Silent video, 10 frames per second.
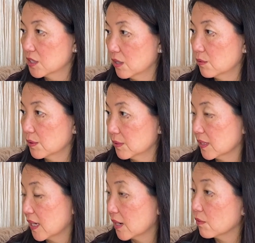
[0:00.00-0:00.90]
And so we
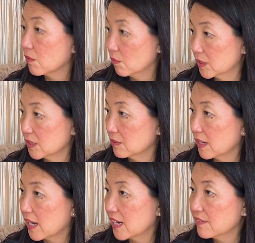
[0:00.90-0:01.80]
really when
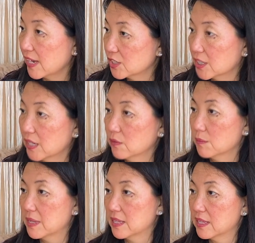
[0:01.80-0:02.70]
you kind of
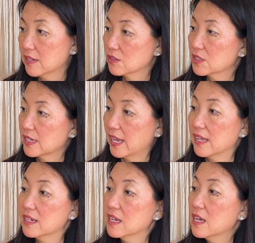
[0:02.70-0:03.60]
educate women and they
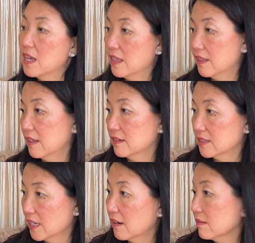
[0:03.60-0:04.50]
understand,
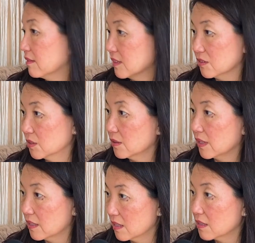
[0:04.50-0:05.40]
then, they'll
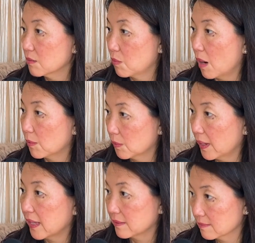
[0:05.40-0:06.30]
do it the
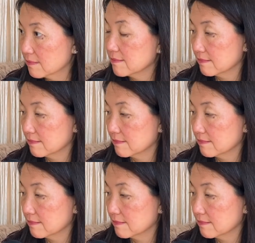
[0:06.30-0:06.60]
proper way.